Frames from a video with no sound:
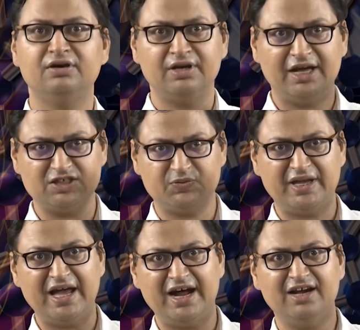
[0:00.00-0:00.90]
as we
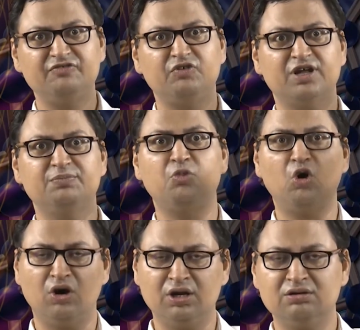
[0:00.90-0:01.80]
had for a
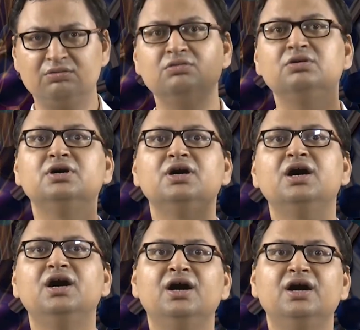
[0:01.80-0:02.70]
ball
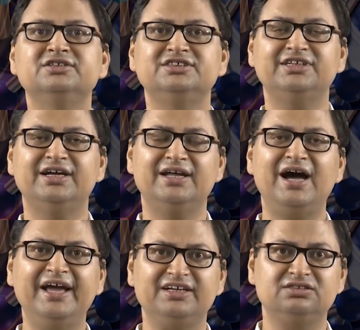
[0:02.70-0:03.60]
sitting at a
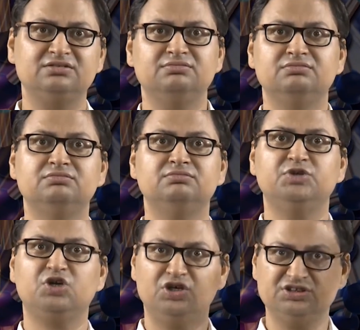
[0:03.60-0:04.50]
height.
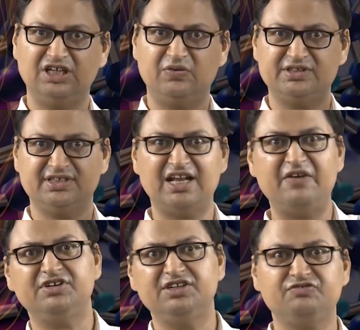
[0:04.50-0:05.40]
Because there was a
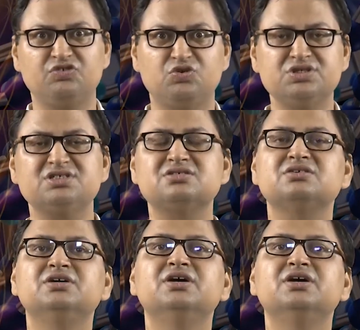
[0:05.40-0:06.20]
gravity force,